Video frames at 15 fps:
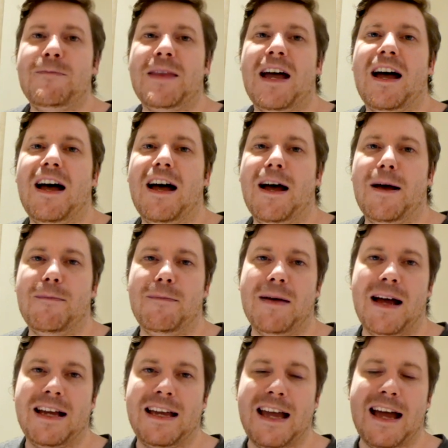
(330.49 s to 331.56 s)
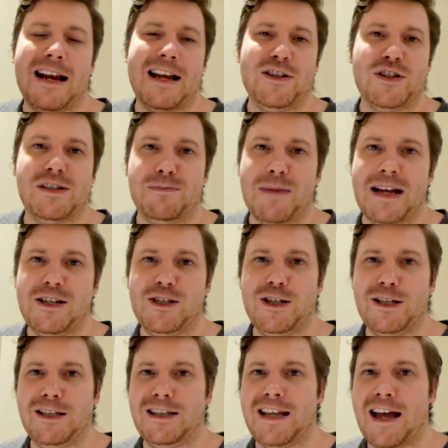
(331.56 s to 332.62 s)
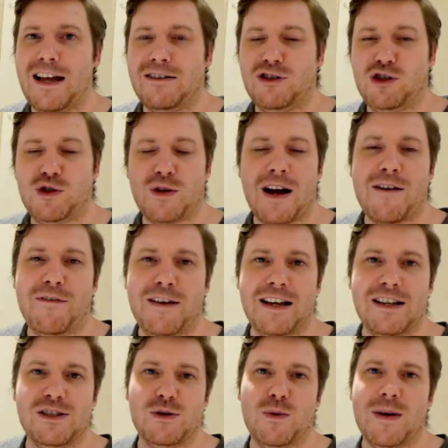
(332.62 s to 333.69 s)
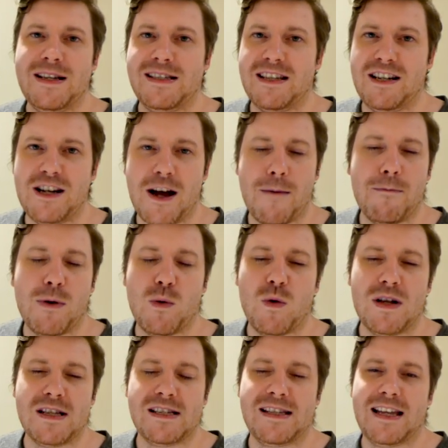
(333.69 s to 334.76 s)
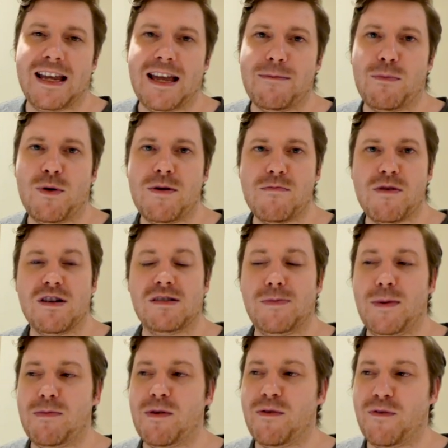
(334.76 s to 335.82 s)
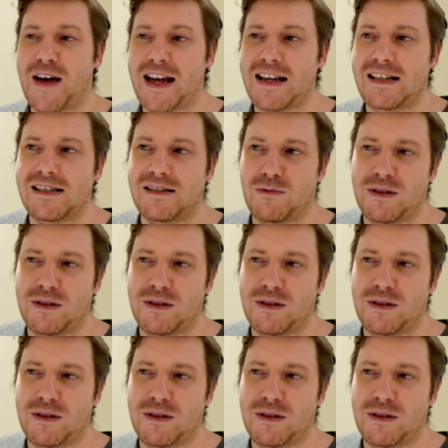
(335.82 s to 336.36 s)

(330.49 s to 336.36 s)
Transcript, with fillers: um, again, I just mentioned that traffic is always the number one sticking point most people face,